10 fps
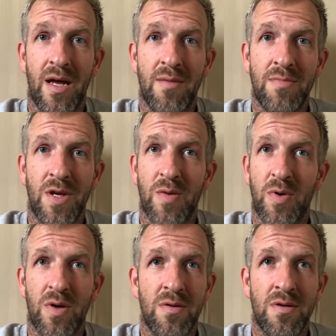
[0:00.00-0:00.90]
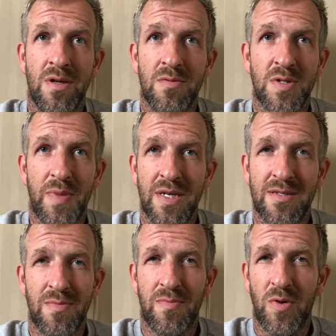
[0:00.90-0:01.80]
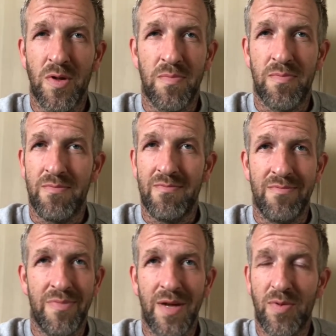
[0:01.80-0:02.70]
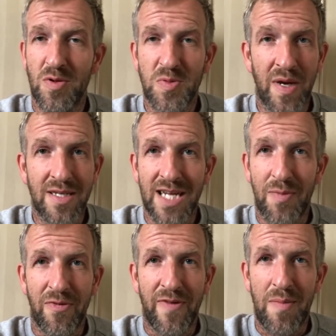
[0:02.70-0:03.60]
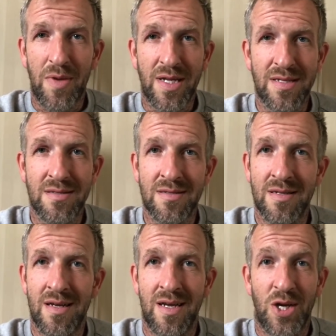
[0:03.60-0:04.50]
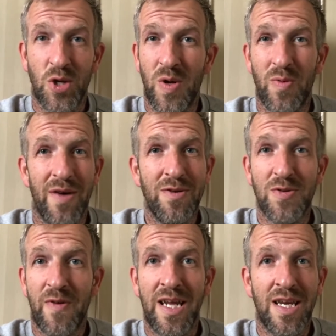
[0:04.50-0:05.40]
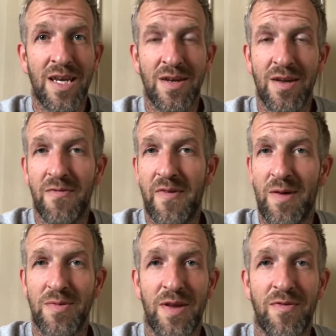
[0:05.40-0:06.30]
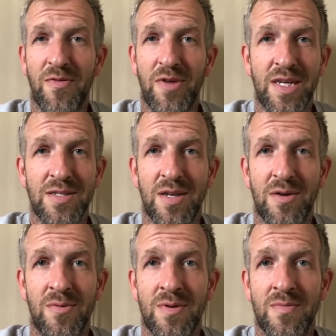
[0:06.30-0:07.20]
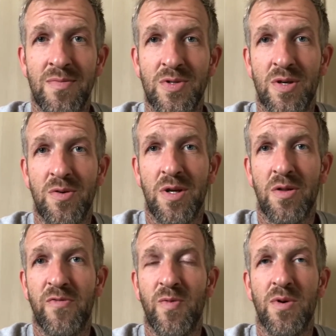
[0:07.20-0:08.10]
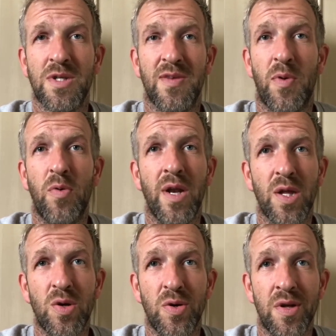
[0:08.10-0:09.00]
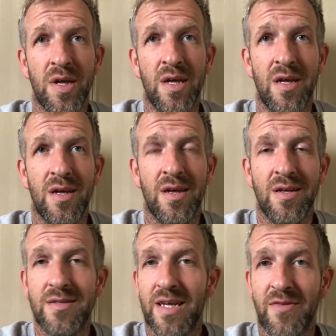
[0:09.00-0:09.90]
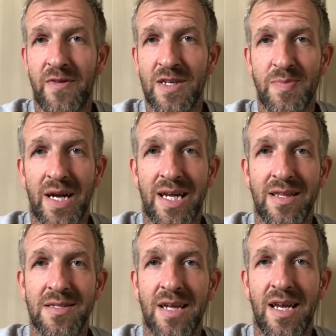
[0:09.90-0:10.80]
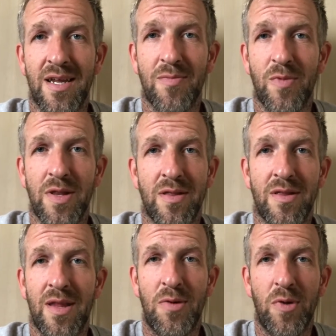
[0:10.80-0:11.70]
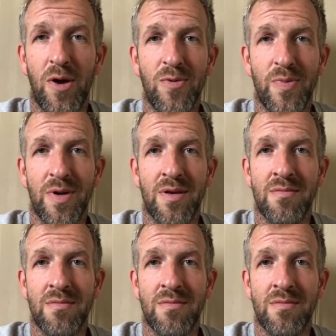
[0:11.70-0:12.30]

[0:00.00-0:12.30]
You know, but, you know, spend other people spending time with families, doing whatever, just found different things to do. So, you know, the football's going to have to be really good to get the fans back in the stadium when they reopen.